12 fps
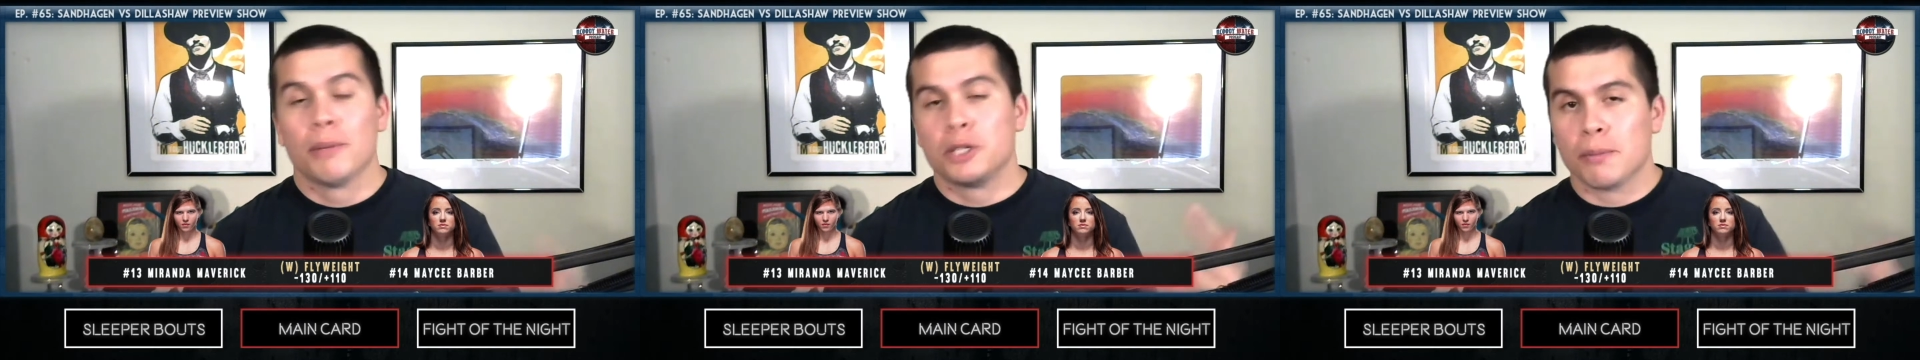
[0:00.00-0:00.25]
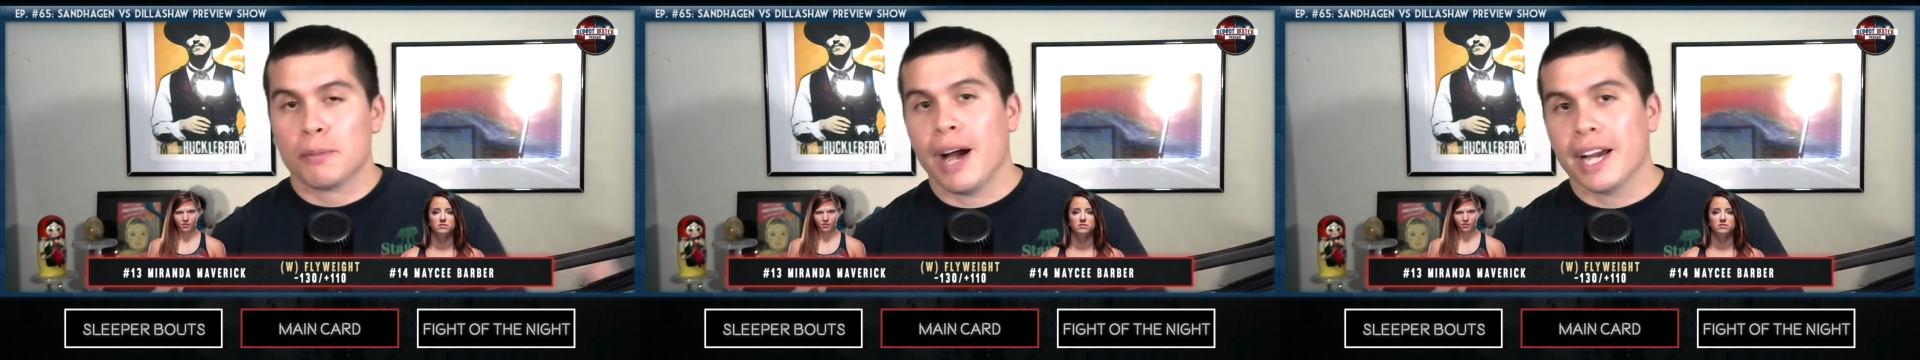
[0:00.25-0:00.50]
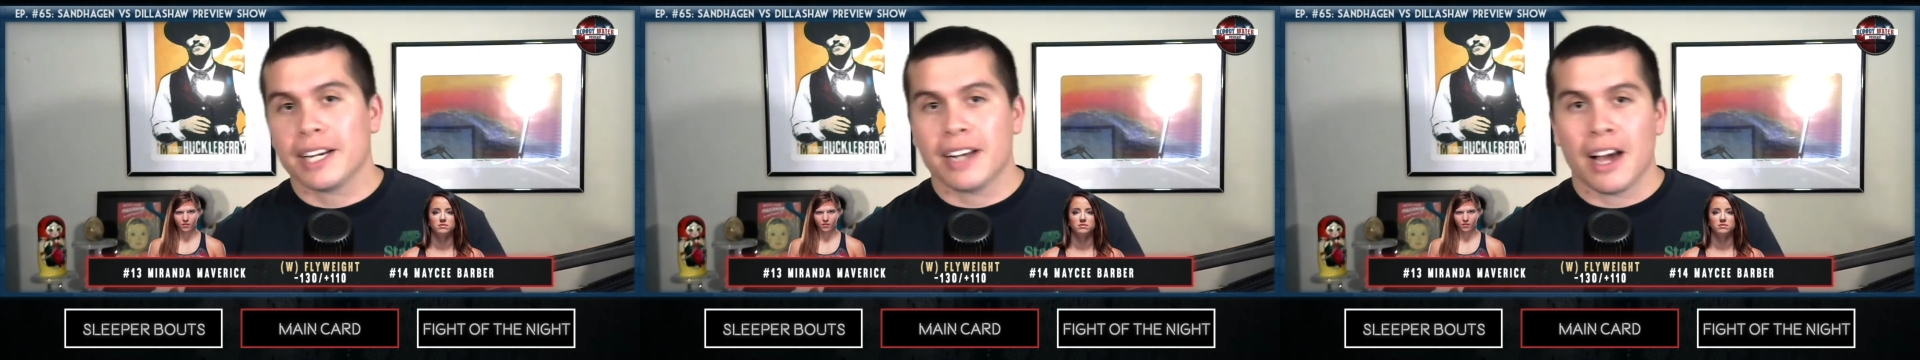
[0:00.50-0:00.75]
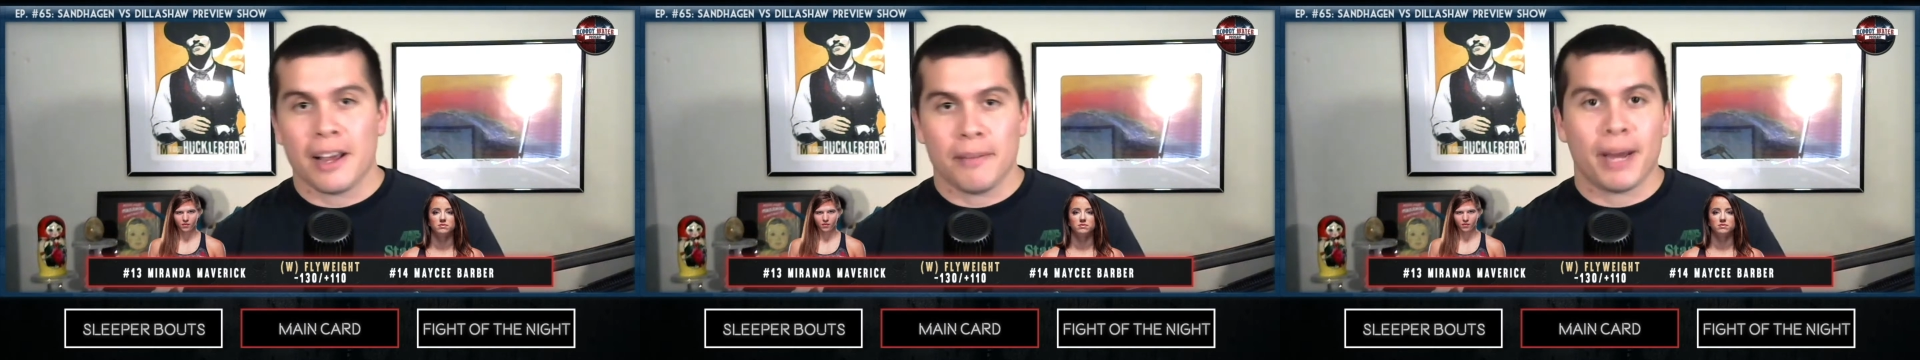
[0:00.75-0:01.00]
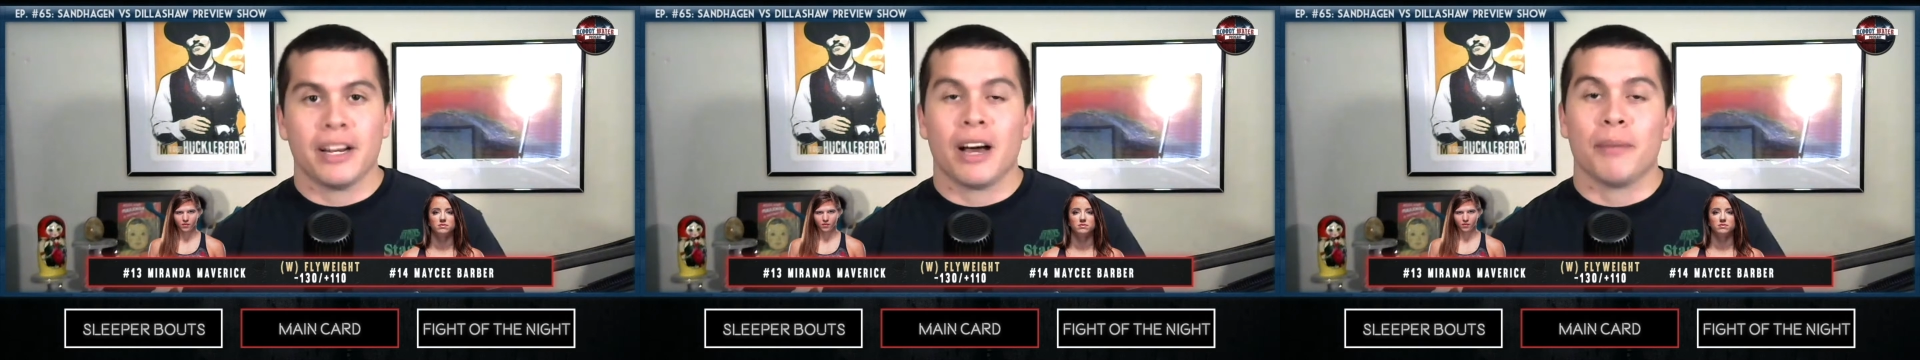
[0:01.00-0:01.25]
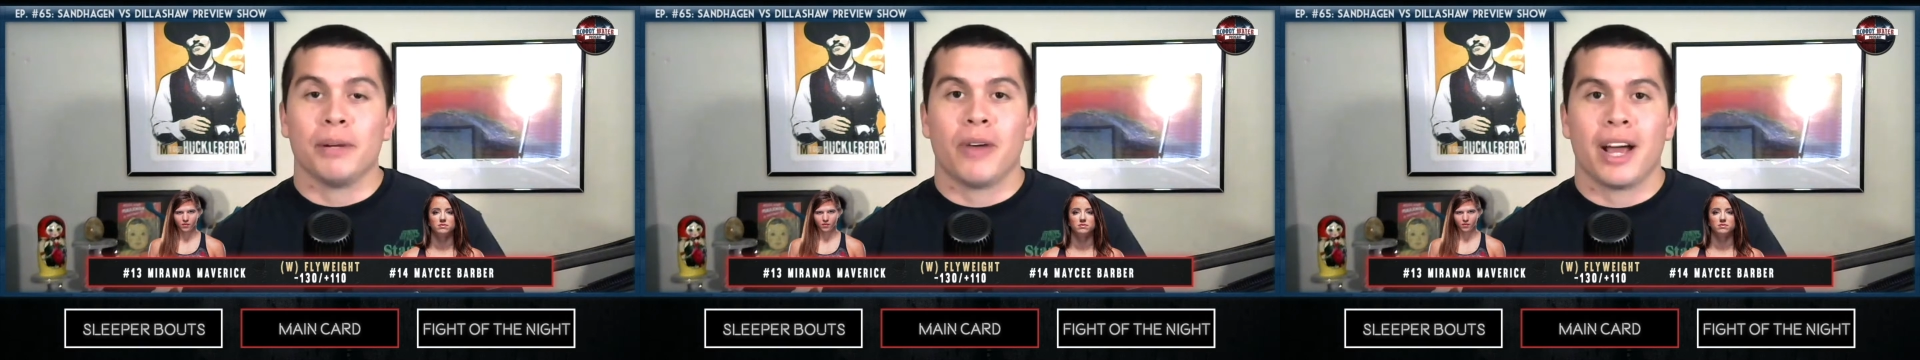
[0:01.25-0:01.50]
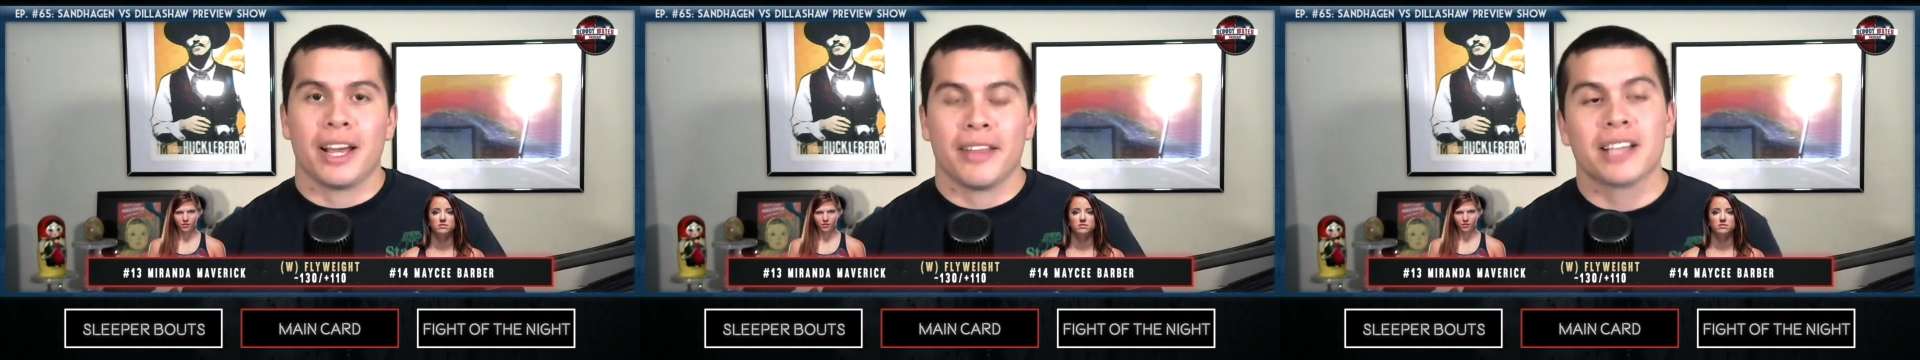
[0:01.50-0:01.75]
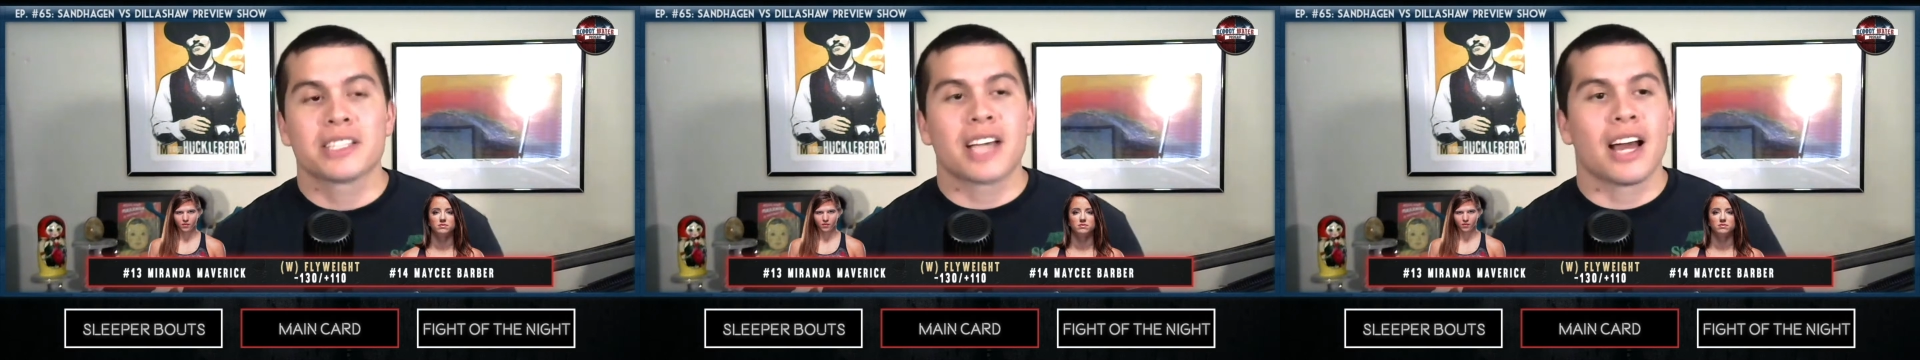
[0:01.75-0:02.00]
but your mind might not be right.
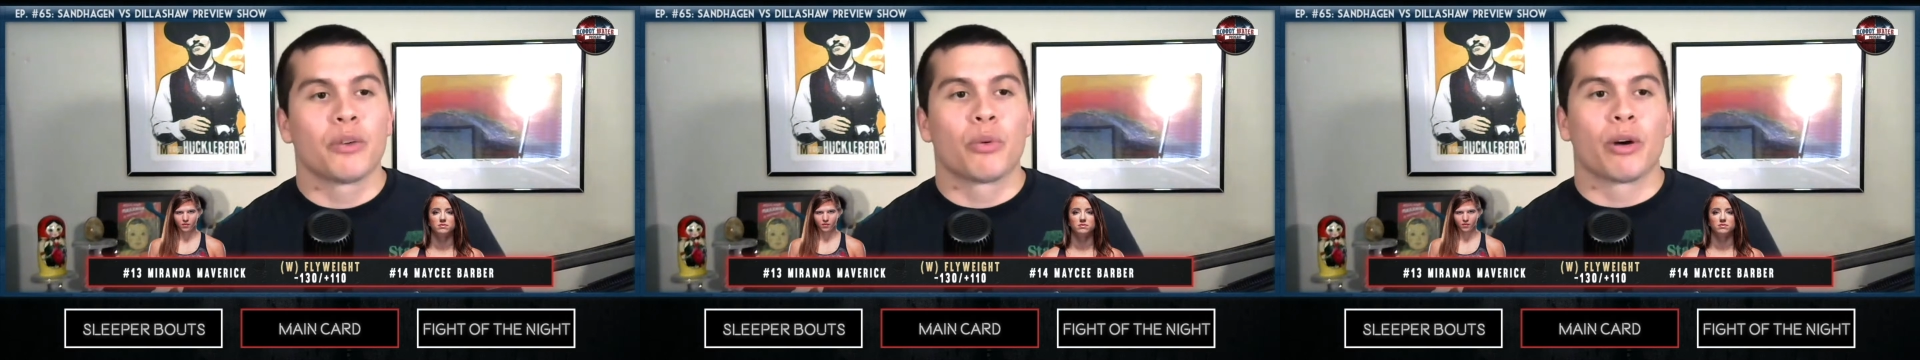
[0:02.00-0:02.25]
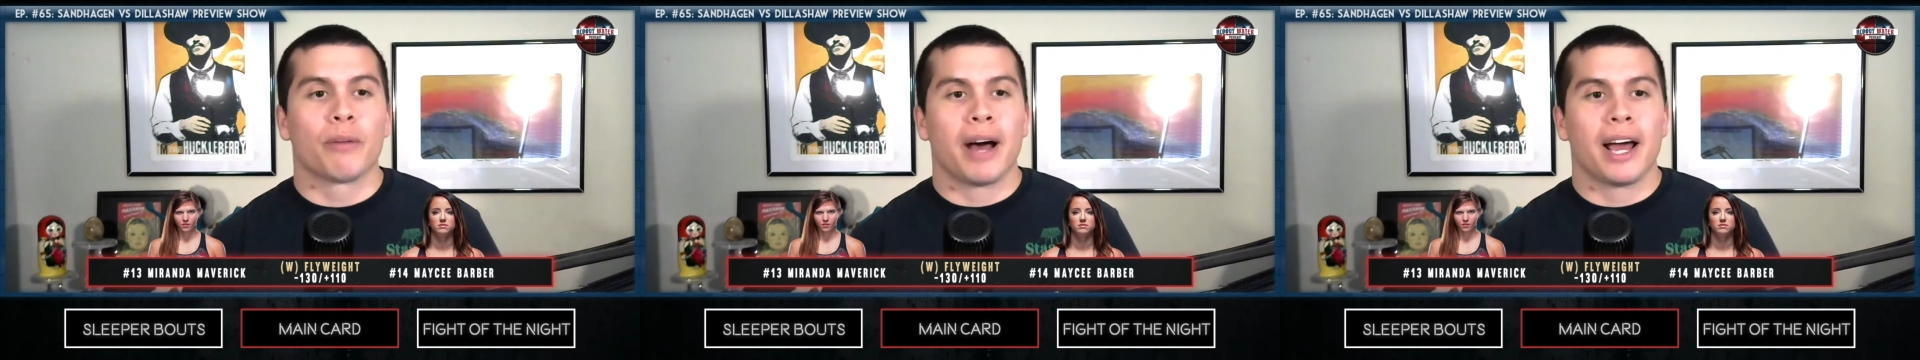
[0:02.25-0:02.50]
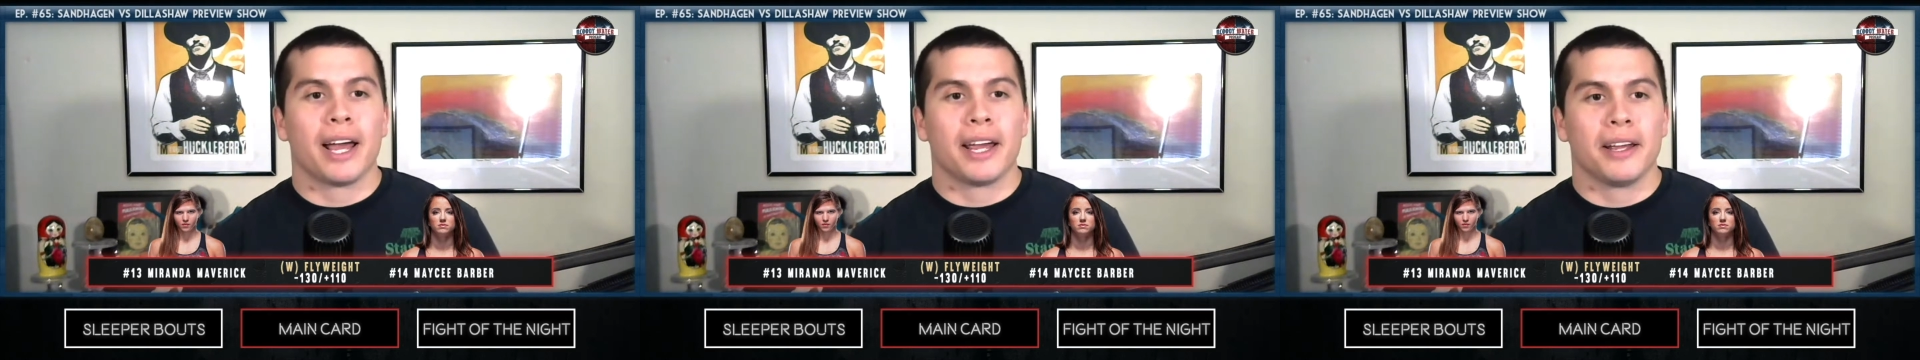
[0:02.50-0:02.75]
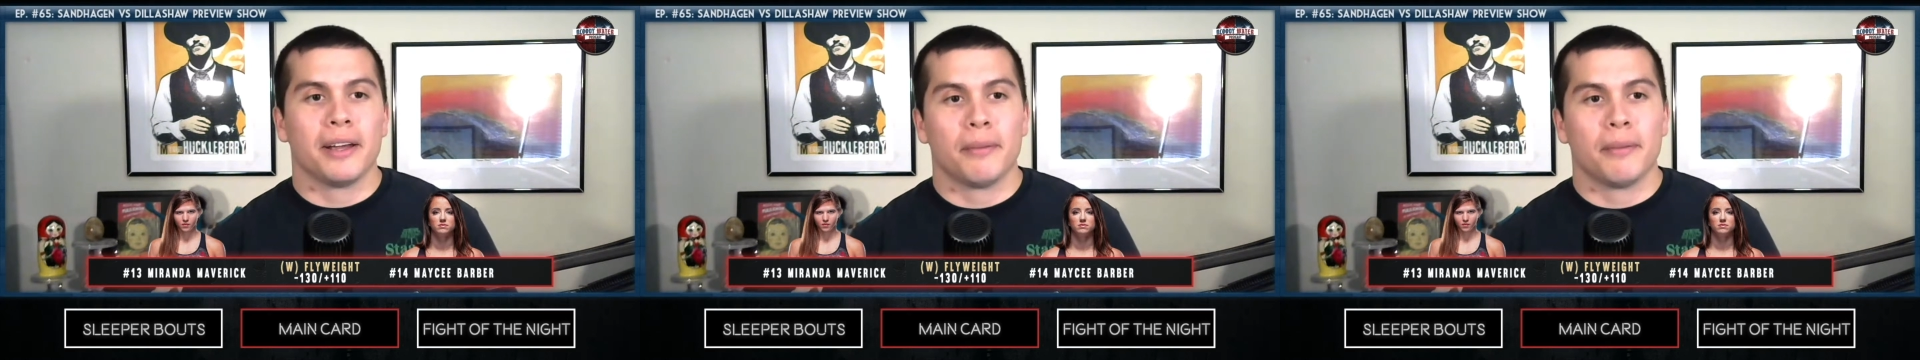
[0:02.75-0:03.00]
And that's kind of where my